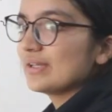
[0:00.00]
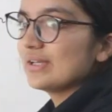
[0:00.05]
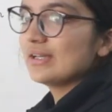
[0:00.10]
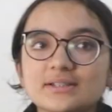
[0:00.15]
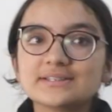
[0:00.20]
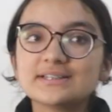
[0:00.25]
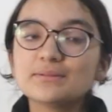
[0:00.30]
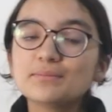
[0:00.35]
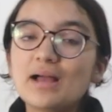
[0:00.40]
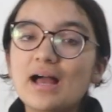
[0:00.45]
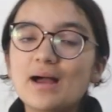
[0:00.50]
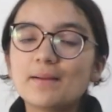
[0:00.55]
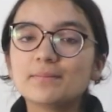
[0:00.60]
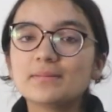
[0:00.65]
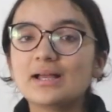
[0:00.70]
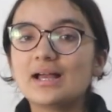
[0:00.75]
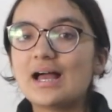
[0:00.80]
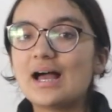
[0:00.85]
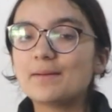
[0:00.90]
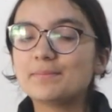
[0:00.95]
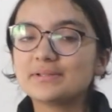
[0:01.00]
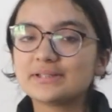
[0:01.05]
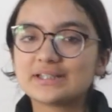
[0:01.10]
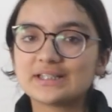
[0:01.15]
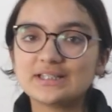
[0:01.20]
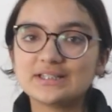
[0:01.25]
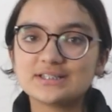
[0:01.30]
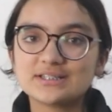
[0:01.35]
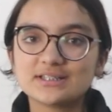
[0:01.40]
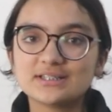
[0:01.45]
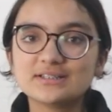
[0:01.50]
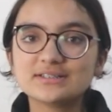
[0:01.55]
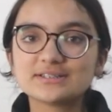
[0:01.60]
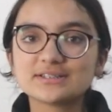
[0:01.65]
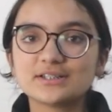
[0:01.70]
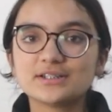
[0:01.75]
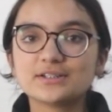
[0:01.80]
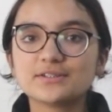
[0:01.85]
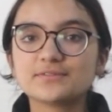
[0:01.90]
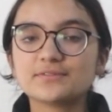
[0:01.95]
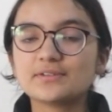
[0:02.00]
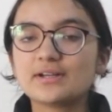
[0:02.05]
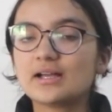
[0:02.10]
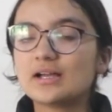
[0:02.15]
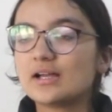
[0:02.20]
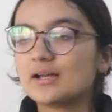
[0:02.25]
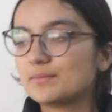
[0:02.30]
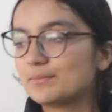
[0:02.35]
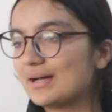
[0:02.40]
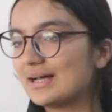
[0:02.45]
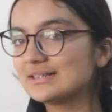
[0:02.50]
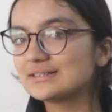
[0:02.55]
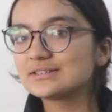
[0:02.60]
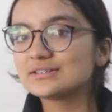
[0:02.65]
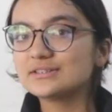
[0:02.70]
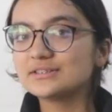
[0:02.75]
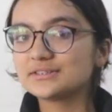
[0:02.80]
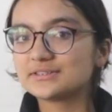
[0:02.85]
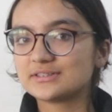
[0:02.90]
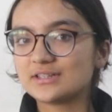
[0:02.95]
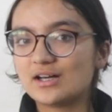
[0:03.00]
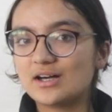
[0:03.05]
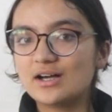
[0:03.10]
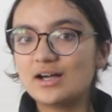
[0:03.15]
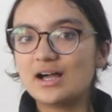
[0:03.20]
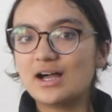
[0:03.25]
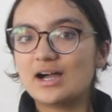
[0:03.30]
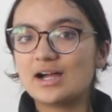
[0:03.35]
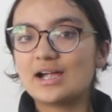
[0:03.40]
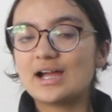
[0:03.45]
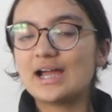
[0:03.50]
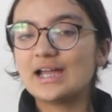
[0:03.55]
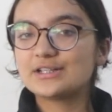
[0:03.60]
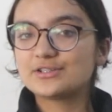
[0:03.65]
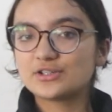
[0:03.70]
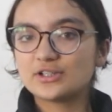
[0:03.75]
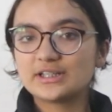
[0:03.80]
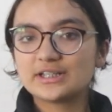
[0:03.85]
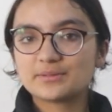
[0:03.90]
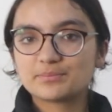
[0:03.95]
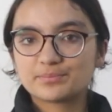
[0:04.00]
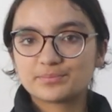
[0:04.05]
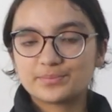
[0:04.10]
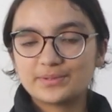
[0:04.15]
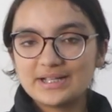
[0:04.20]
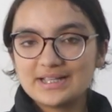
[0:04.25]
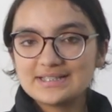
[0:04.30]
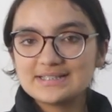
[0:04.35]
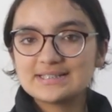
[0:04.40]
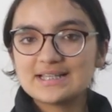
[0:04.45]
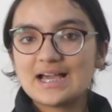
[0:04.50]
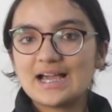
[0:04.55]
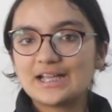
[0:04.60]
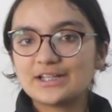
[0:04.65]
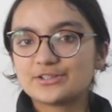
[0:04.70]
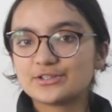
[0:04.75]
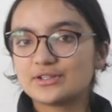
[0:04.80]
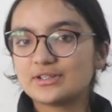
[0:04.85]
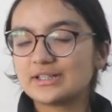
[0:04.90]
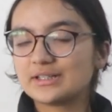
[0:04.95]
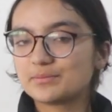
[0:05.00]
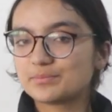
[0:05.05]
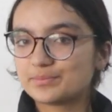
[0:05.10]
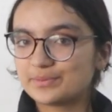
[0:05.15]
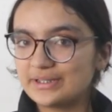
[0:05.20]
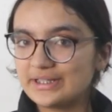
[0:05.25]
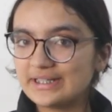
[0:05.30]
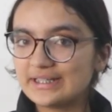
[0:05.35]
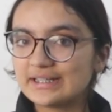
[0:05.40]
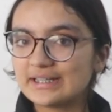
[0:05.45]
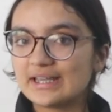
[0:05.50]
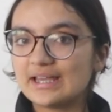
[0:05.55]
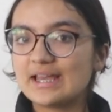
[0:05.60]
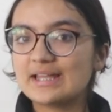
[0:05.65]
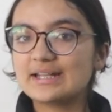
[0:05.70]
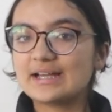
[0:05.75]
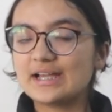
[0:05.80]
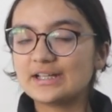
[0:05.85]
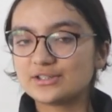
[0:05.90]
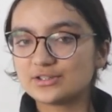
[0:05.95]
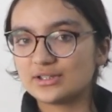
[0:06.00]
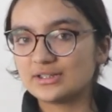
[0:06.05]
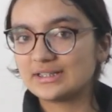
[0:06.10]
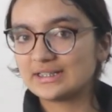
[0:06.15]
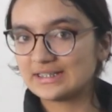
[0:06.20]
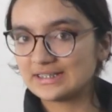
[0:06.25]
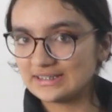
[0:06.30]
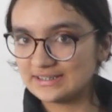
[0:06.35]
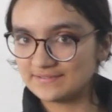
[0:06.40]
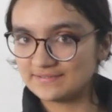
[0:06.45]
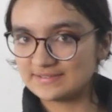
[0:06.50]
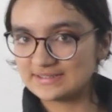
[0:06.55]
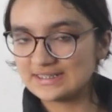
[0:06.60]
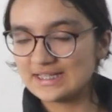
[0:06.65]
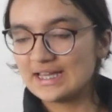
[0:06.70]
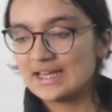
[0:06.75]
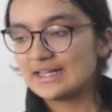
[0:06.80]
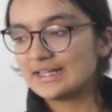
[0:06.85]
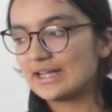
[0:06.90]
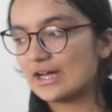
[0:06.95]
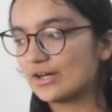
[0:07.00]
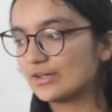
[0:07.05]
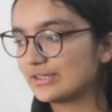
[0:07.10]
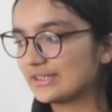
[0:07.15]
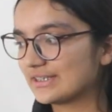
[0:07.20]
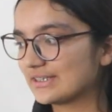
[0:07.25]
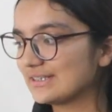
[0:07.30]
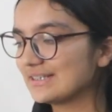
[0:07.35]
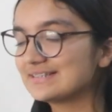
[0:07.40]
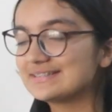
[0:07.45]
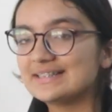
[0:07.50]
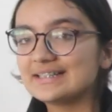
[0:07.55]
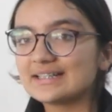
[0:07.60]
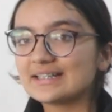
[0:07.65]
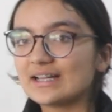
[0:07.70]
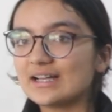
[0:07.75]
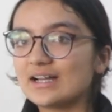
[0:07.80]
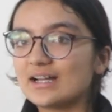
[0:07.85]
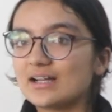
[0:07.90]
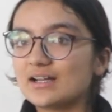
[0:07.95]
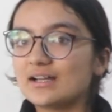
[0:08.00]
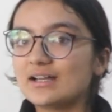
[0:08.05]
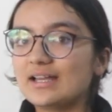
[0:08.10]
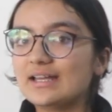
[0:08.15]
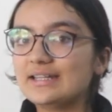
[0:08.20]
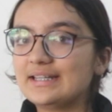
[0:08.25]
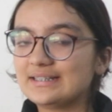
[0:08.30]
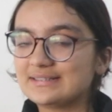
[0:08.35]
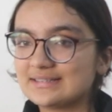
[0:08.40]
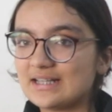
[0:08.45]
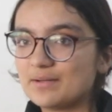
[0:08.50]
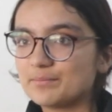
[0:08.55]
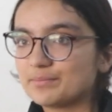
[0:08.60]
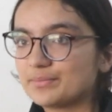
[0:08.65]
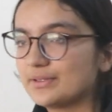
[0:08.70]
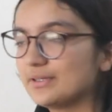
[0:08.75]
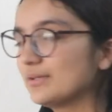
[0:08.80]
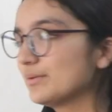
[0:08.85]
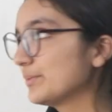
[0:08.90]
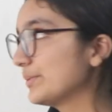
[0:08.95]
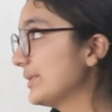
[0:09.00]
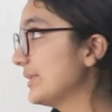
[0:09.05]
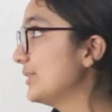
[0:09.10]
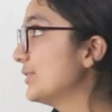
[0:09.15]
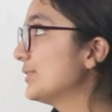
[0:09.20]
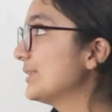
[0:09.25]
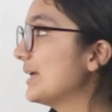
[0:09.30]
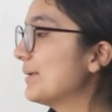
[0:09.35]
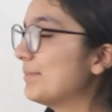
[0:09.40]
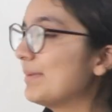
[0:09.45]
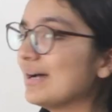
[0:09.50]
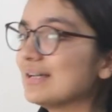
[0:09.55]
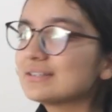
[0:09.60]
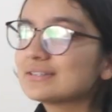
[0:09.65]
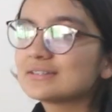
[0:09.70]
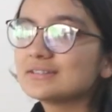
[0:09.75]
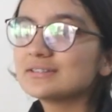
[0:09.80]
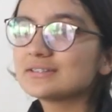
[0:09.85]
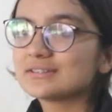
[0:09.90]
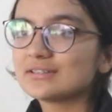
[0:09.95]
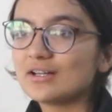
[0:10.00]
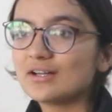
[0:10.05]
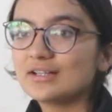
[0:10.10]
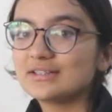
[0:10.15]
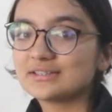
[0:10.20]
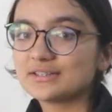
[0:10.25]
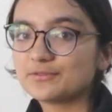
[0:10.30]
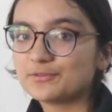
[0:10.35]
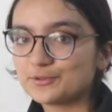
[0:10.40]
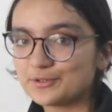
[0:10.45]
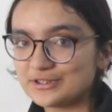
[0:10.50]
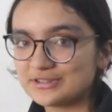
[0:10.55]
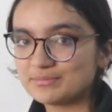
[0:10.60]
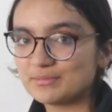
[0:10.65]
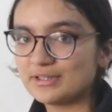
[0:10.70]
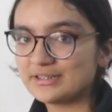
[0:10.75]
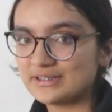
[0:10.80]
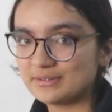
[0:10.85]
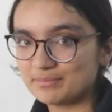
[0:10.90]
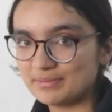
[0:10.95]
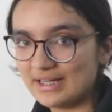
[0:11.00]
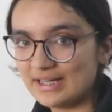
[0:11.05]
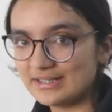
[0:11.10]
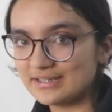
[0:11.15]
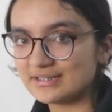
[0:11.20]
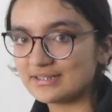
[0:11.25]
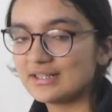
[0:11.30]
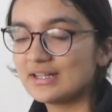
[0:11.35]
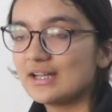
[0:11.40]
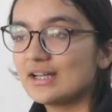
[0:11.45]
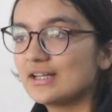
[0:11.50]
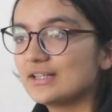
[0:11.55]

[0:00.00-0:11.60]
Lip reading: Some applications of Pascal's law are hydraulic press, hydraulic brake, and hydraulic lifts. Now here, let's take an example. We know that Pascal's law is a force multiplier.